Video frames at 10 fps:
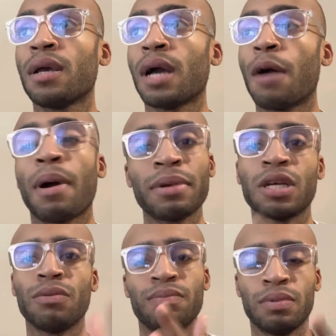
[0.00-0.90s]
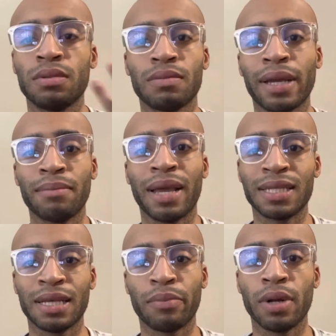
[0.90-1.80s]
I probably could like make
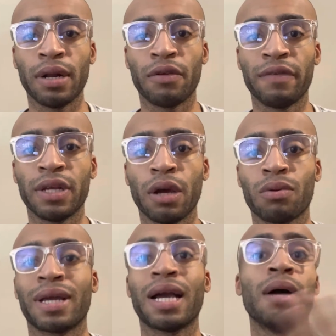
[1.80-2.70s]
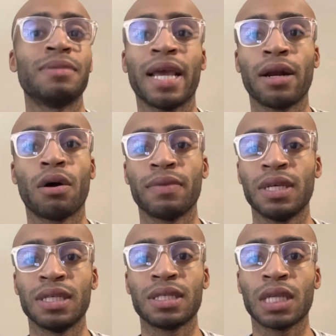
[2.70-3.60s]
another video or like an update on
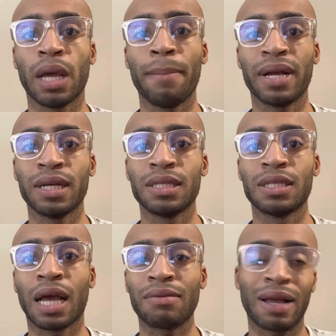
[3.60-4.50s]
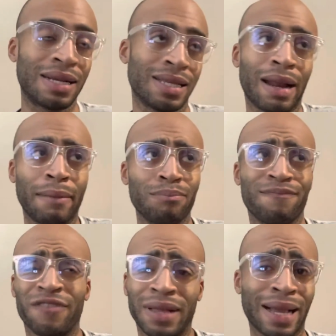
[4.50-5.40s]
this, because like I said, I
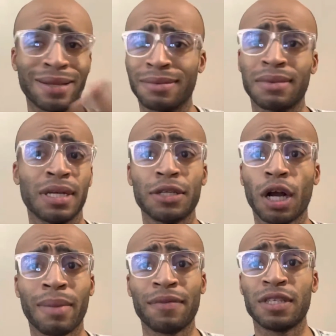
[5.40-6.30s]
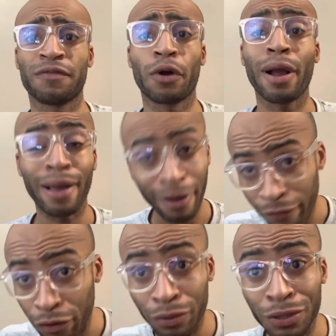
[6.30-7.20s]
feel like I could talk about this
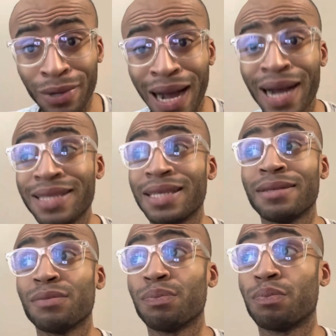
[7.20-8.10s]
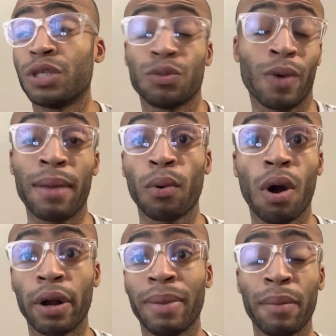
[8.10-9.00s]
forever with you guys and just ramble
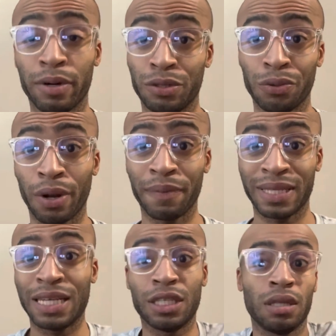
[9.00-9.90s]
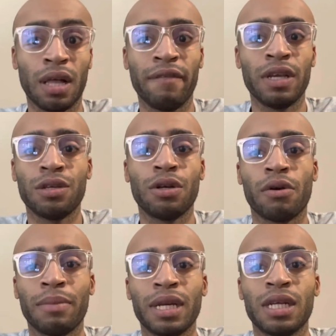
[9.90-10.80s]
on about personal growth because I just love it. You know
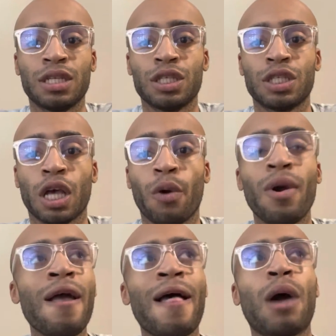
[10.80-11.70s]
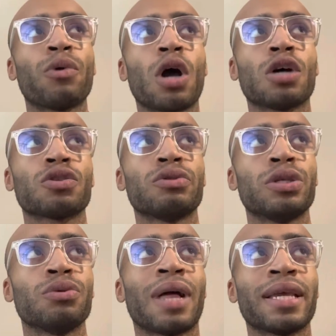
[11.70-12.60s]
what I mean? And it's just so, I want to also
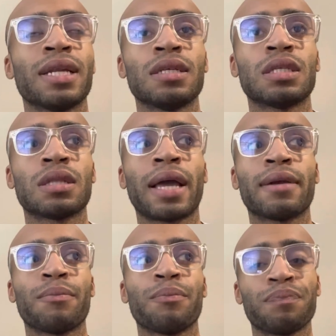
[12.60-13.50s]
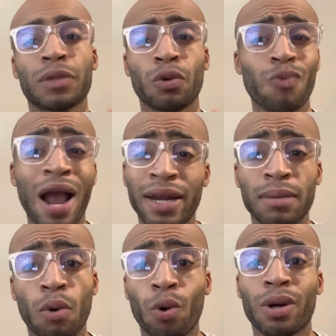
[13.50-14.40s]
to like get into like
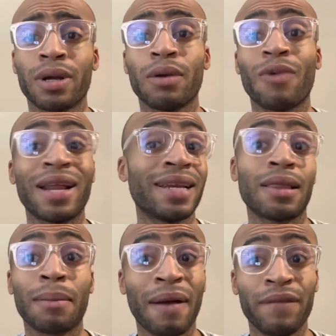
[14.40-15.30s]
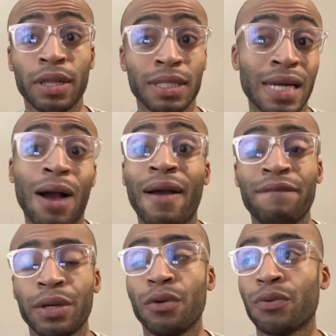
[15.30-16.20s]
writing down like my feelings and how I
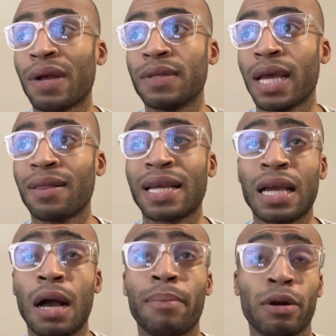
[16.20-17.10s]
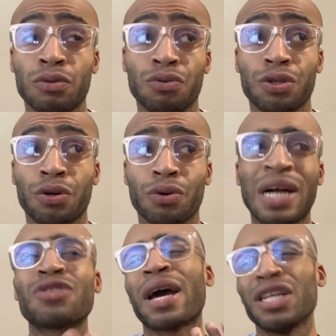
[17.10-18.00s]
feel throughout the day, like a personal journal.
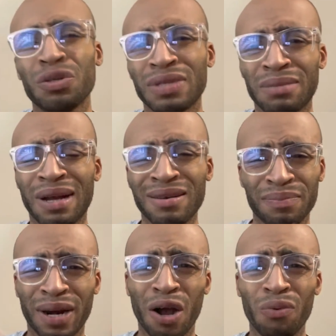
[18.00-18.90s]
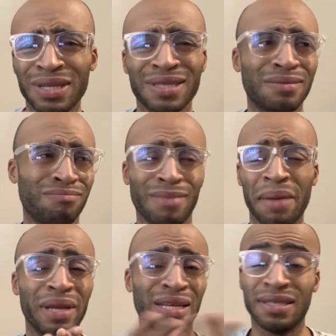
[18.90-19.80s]
I try to do it sometimes, but I always
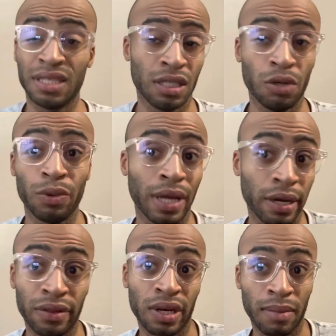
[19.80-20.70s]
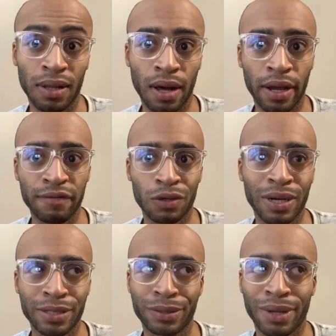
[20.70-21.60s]
am inconsistent with anything in my life, so
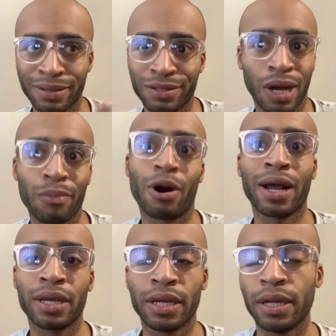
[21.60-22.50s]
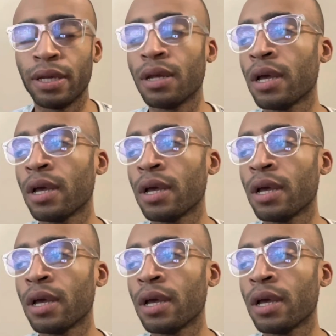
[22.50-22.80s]
I just like stop writing in it.